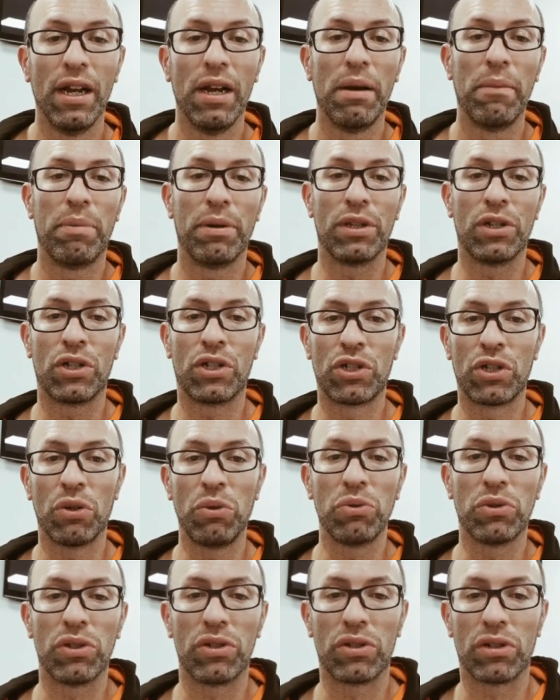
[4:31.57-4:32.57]
but the
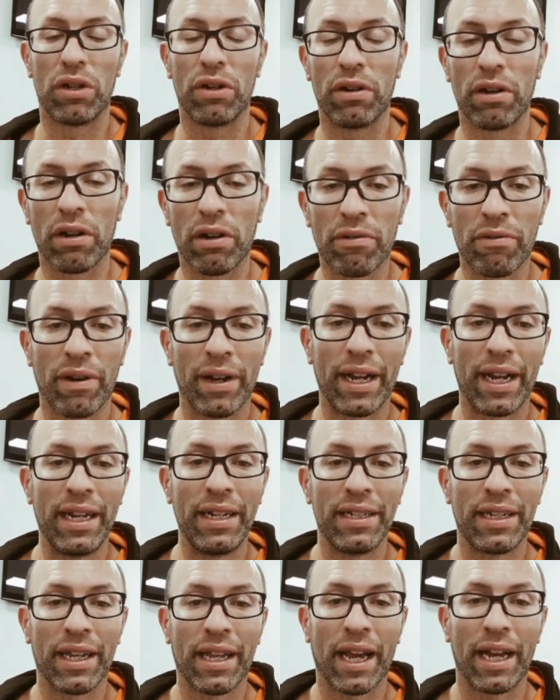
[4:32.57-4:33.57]
shoulders are a great
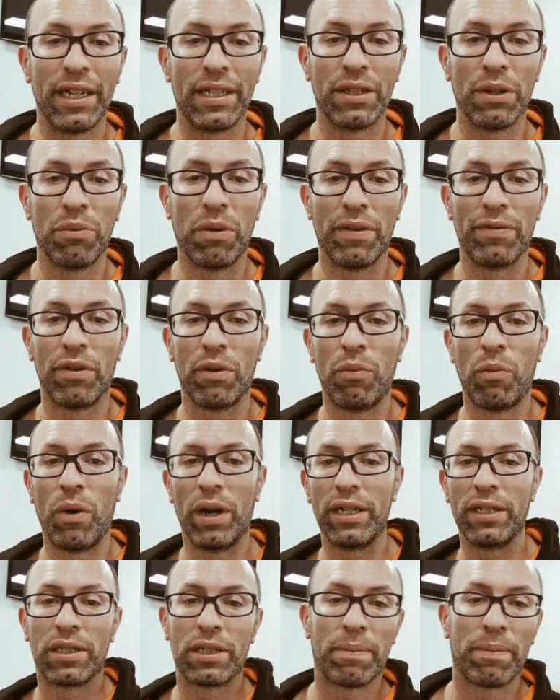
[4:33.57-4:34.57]
indicator whether
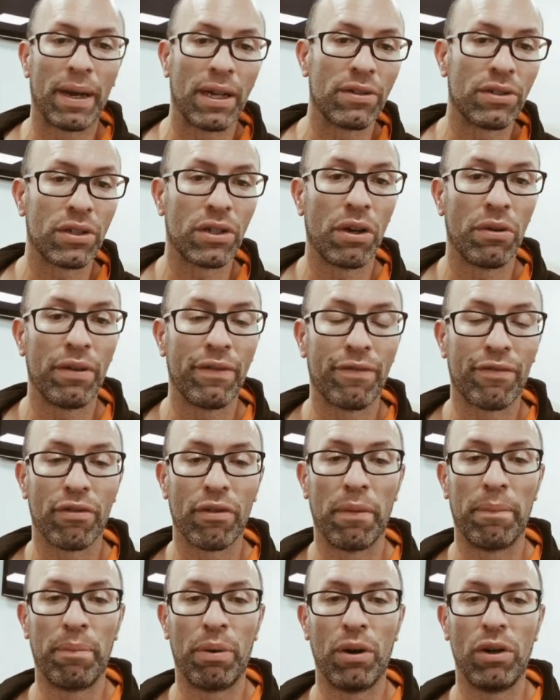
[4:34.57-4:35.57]
weight's about to go in for a
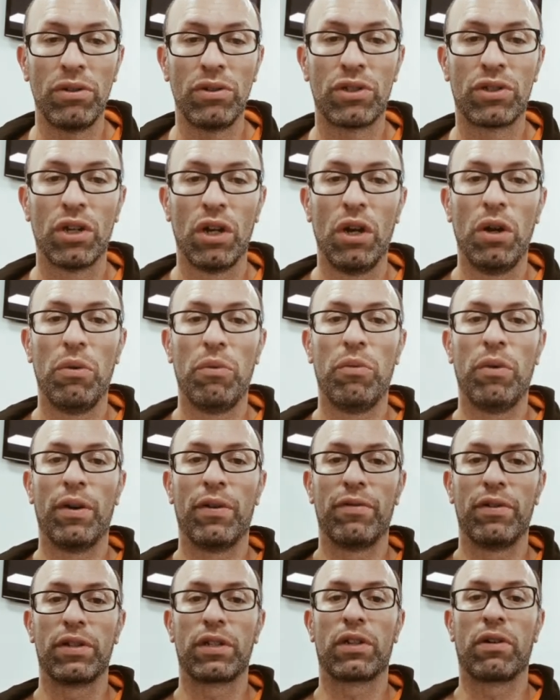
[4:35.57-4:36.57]
punch,
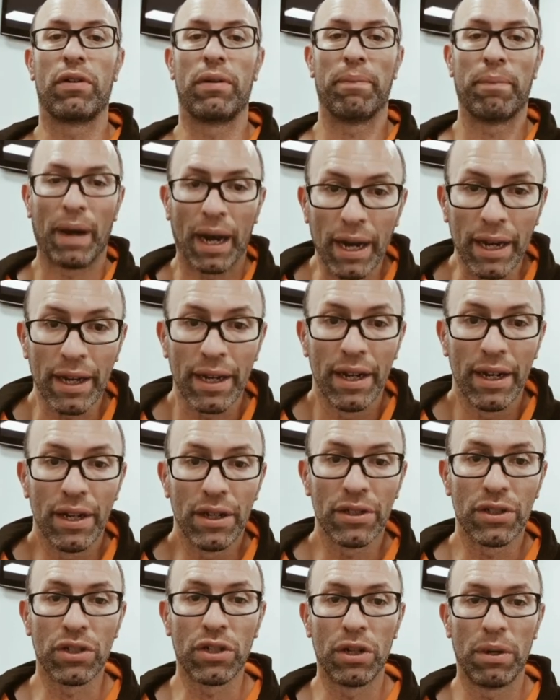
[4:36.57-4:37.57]
whether it's going back
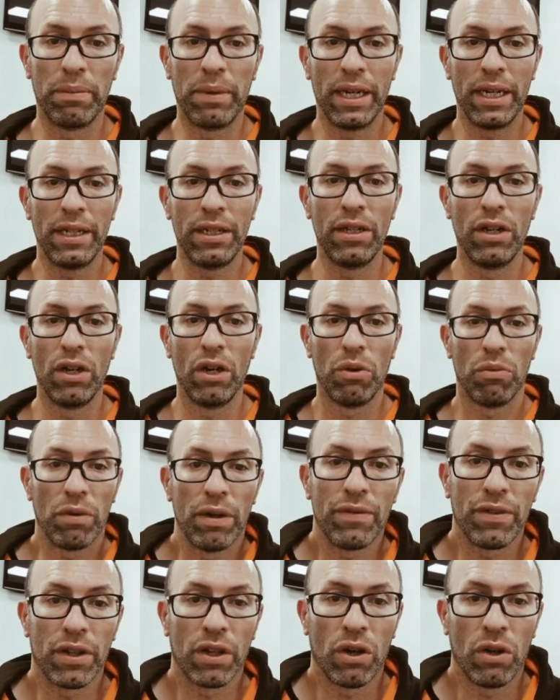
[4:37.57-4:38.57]
to come in,
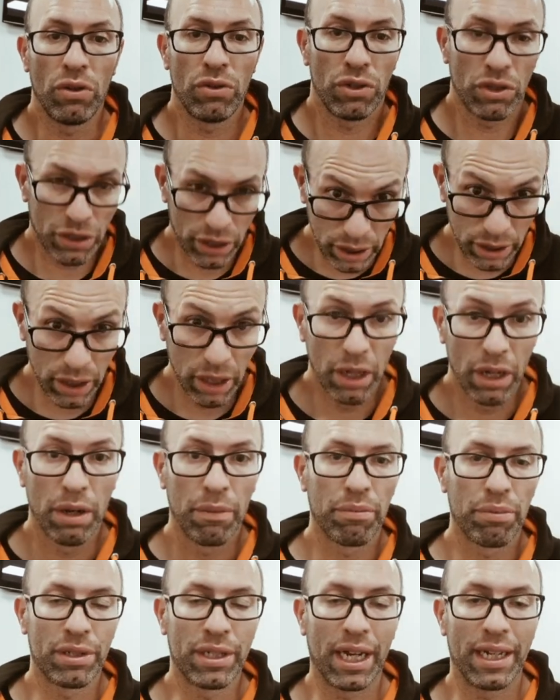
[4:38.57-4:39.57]
whether the hunching,
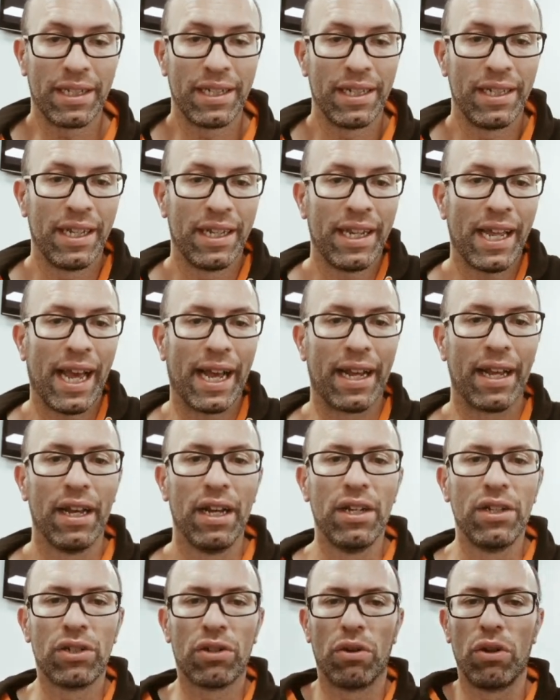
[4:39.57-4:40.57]
protecting the neck.
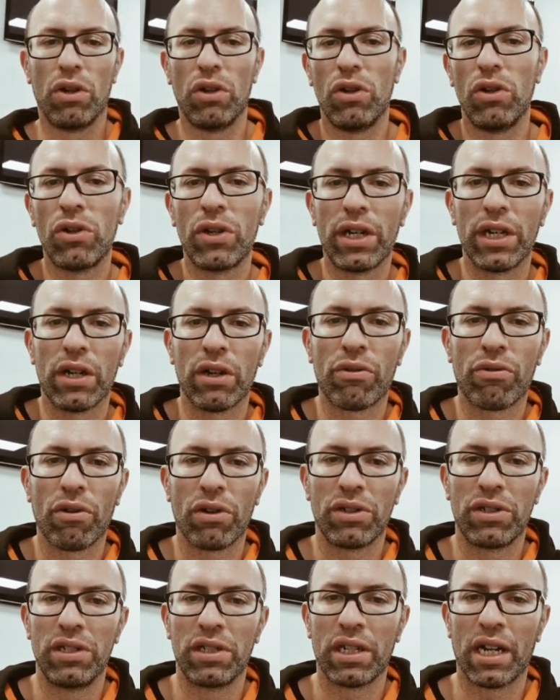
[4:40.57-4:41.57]
So looking
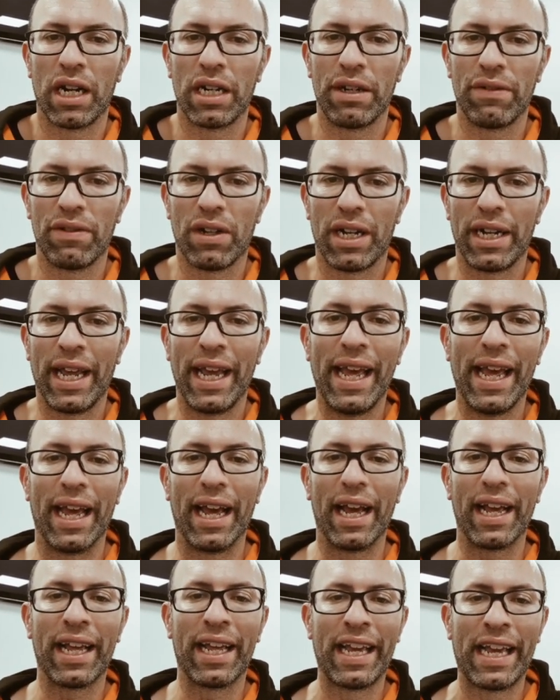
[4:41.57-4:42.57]
across this kind of line here
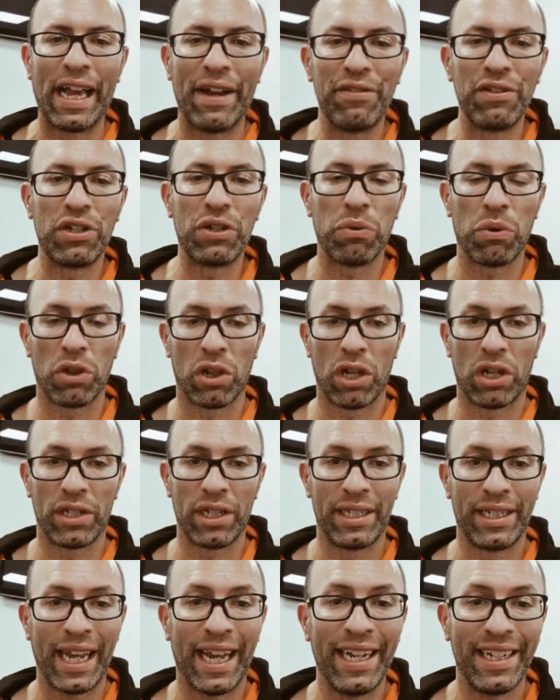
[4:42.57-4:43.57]
gives you a lot
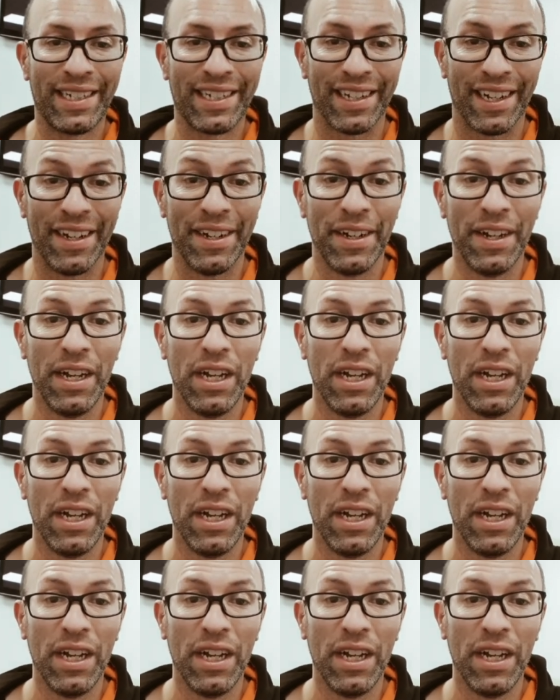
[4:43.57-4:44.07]
of data.